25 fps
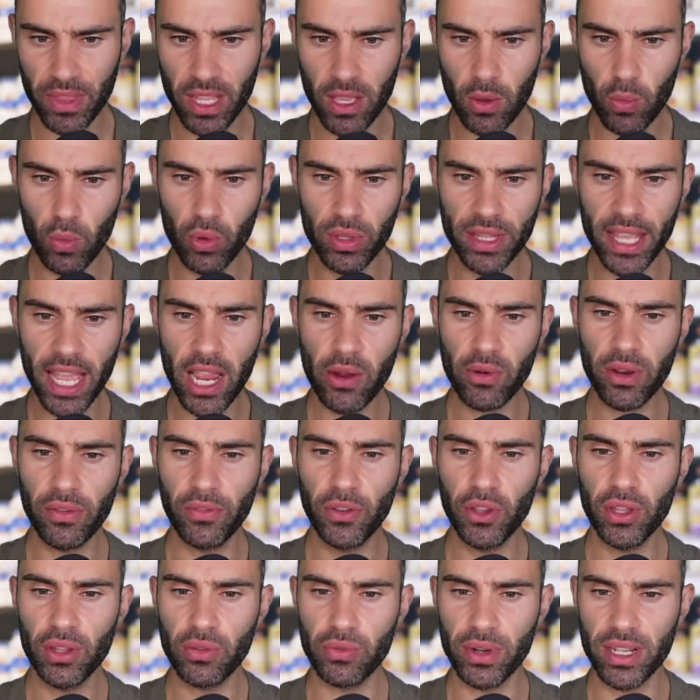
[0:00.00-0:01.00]
We'll now
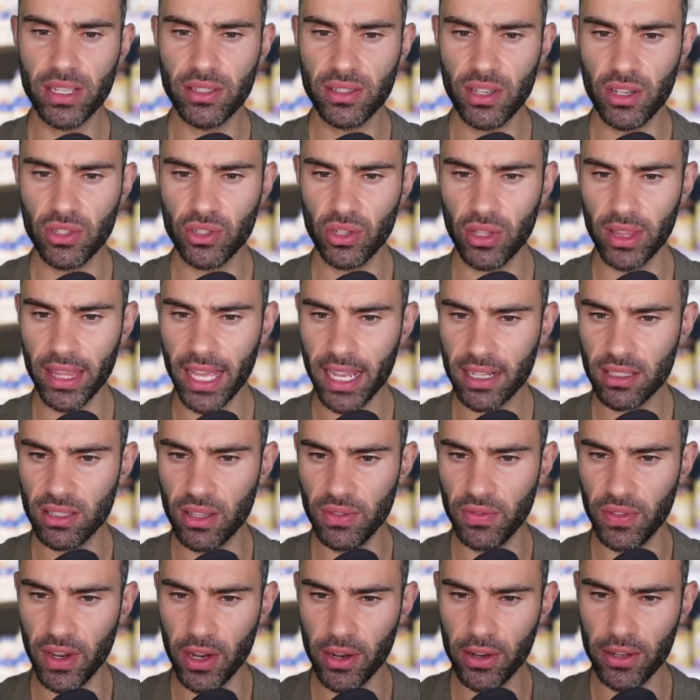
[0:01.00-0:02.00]
review the research on
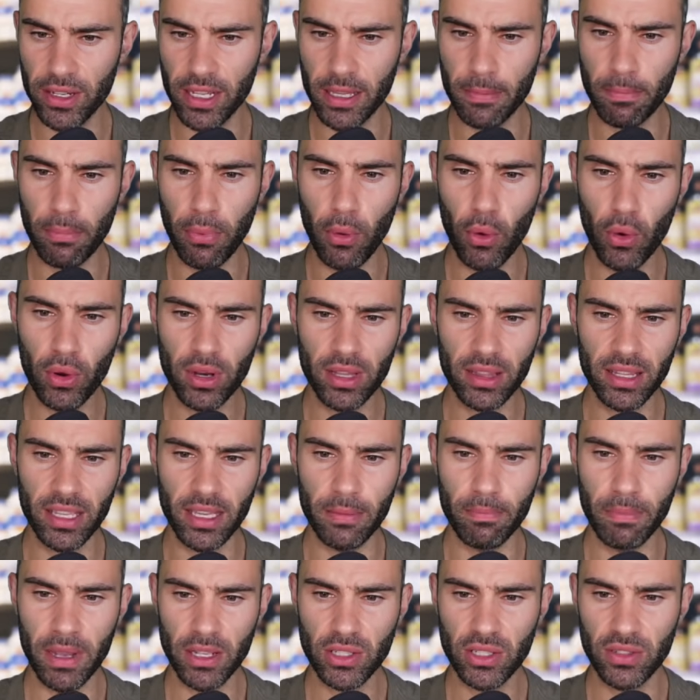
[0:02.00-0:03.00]
lactoferrin. Importantly,
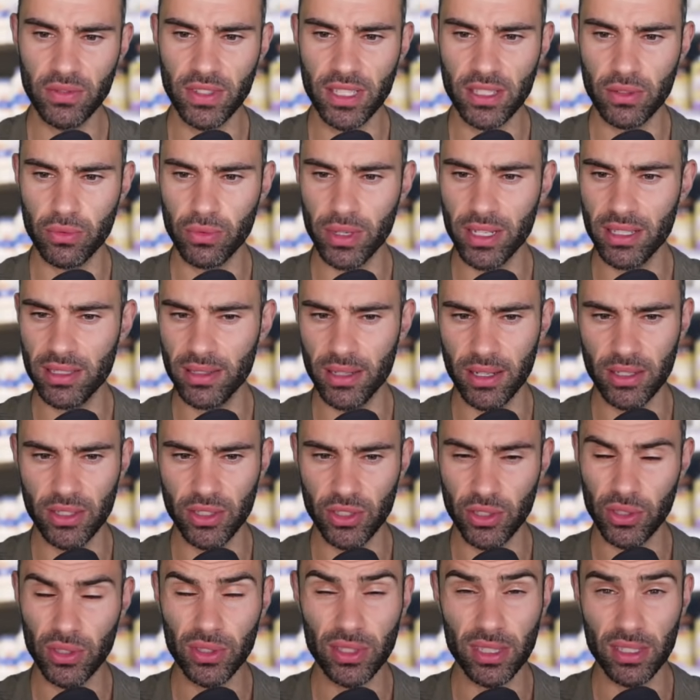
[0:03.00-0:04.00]
much of this research
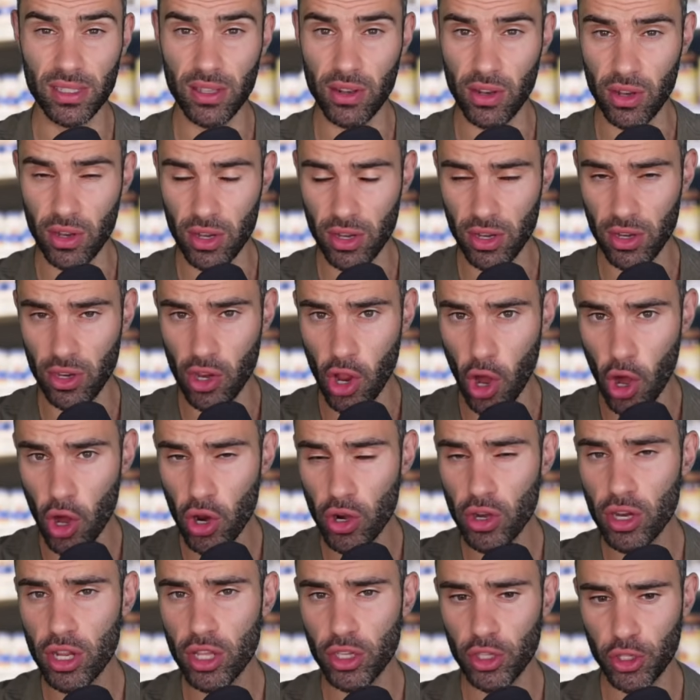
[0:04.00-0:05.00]
uses
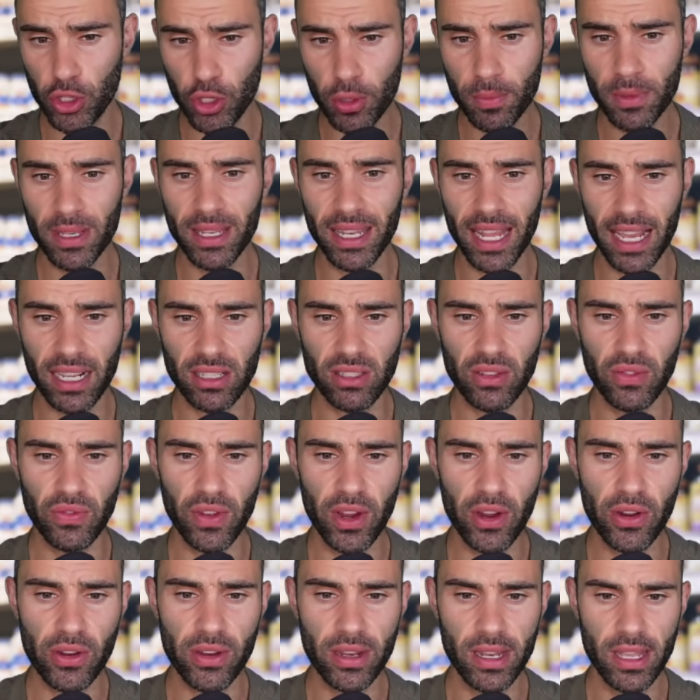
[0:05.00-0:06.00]
non-human
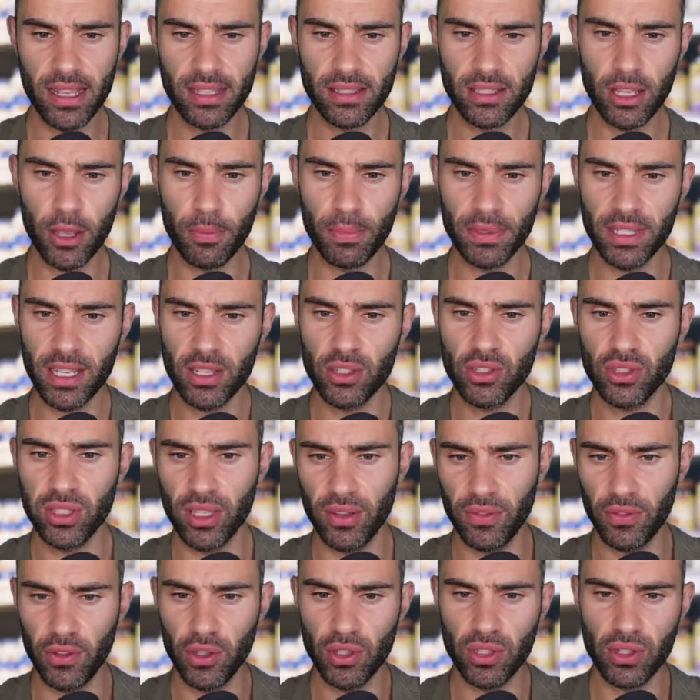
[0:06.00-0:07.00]
lactoferrin, so potentially
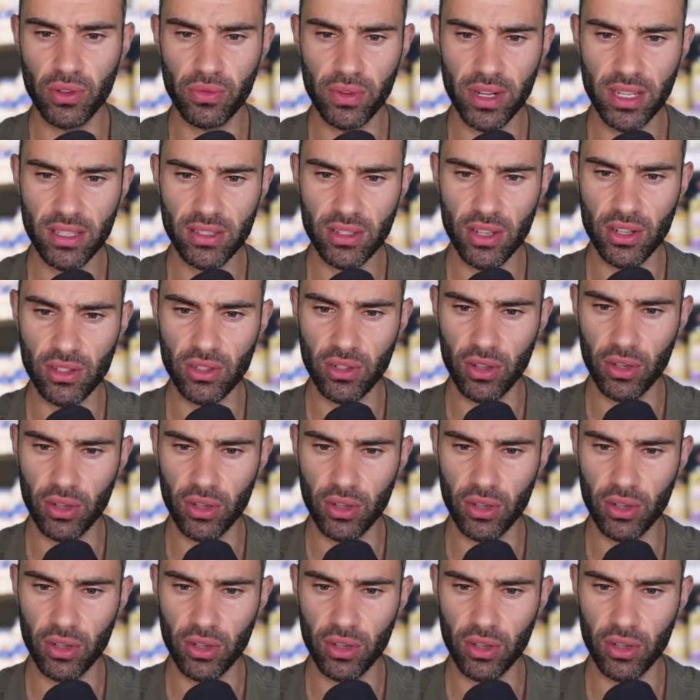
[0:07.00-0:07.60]
future research